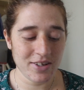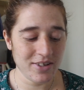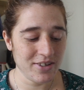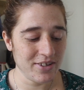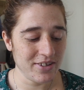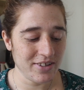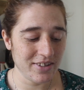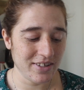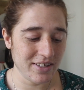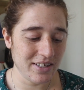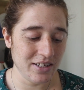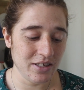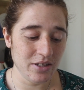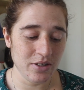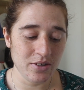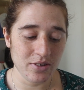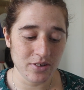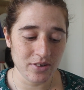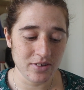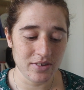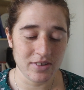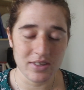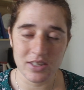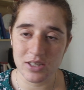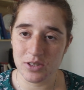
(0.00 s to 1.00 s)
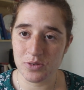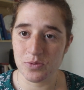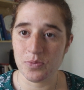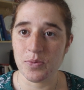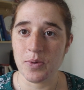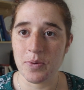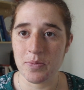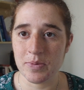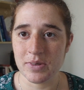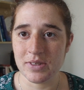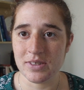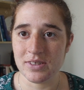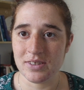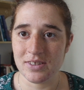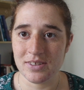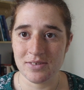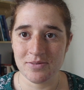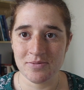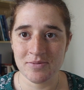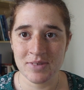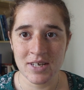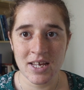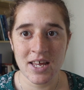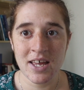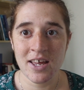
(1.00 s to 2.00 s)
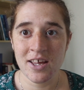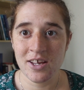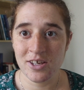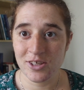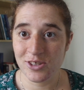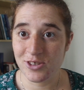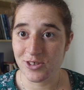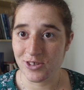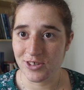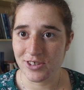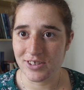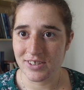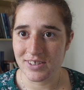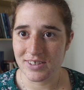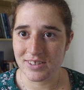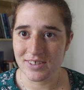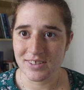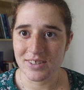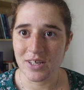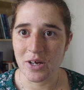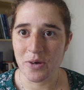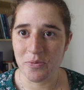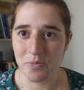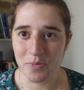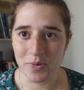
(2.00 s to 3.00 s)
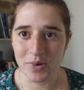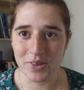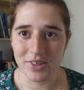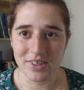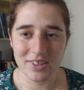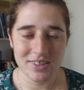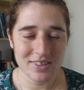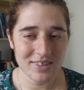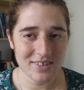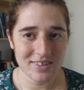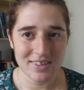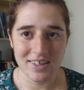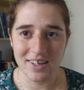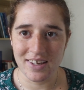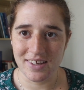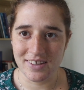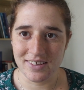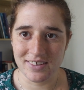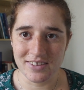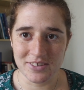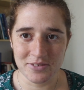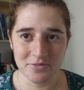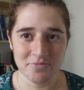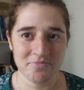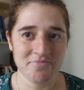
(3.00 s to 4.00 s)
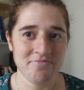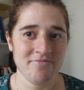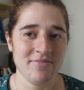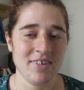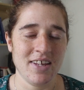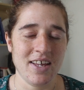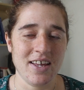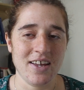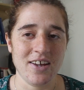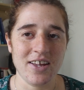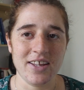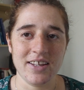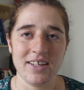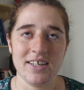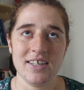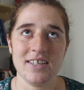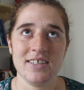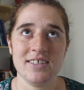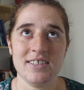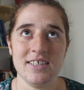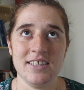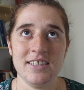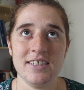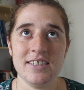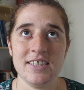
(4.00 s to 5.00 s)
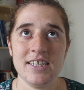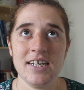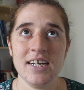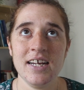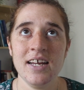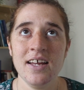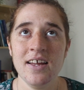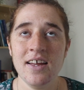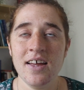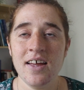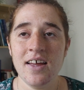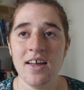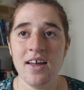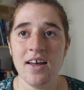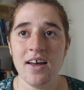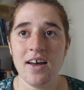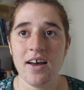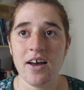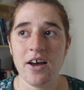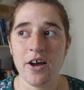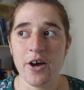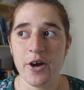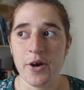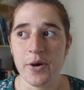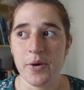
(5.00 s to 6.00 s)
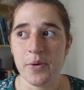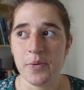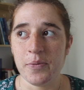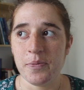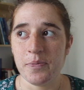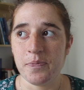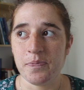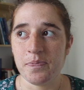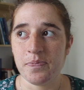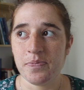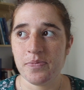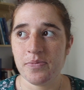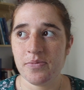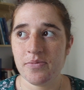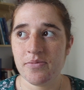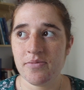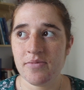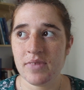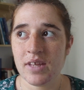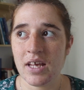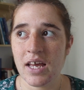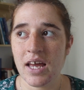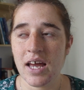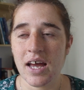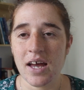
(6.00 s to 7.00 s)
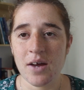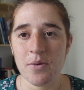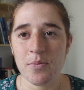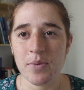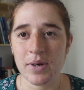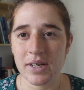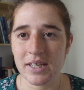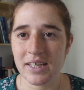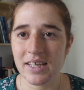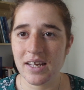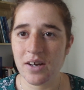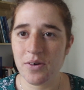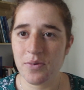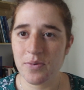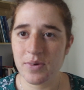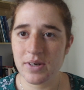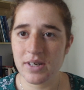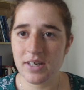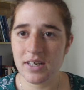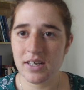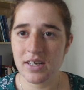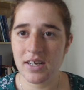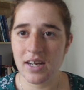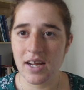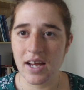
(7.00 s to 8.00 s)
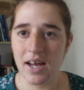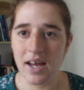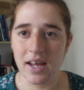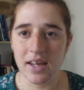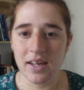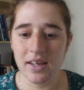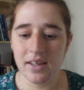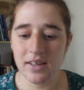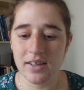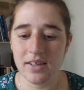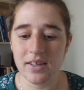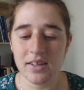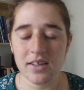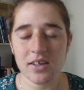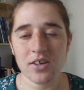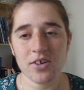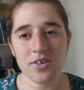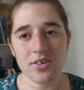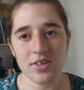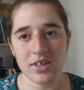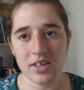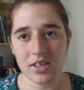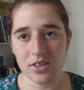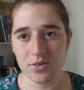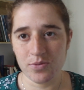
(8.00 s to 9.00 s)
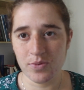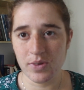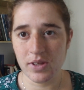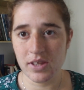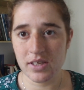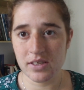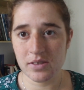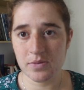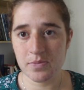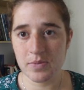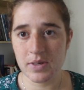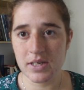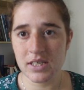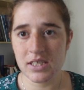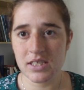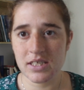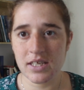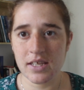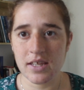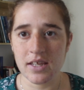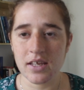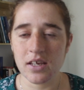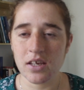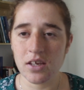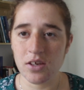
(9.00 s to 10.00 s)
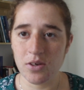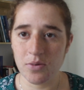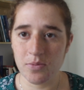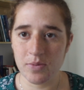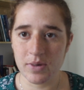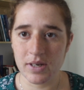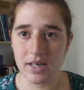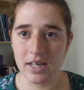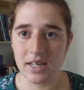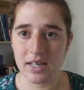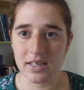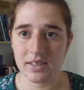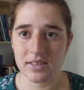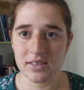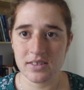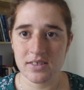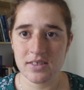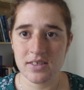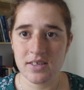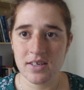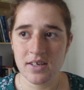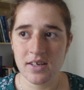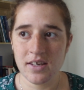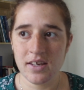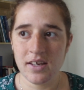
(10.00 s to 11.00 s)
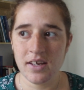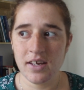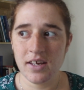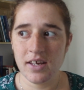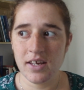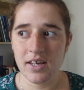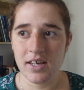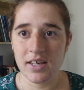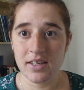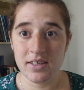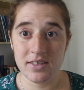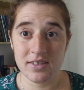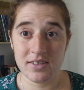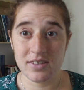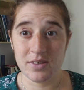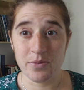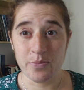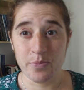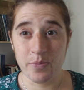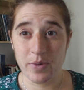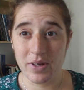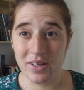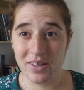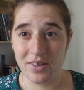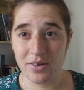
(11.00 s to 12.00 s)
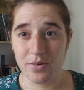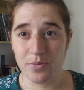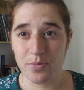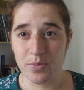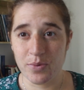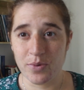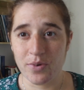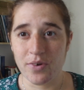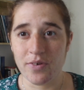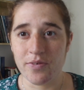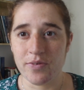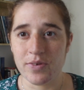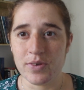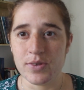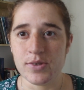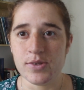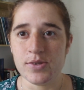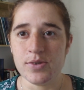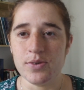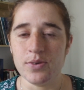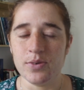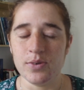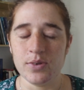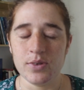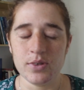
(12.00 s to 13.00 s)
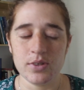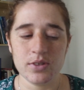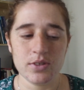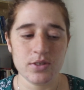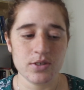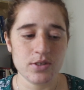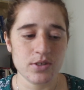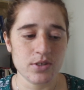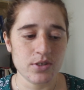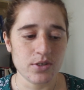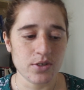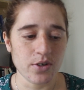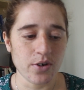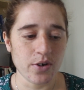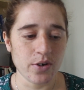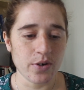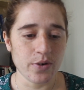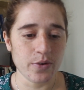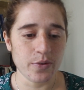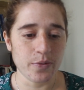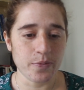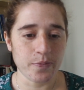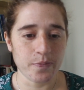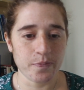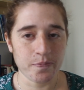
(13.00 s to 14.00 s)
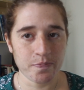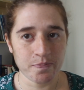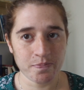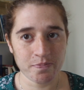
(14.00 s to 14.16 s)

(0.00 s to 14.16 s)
these women's choices and bodies and etc. But that one I didn't connect with as much. I think Human Acts, it's the better book of the two. So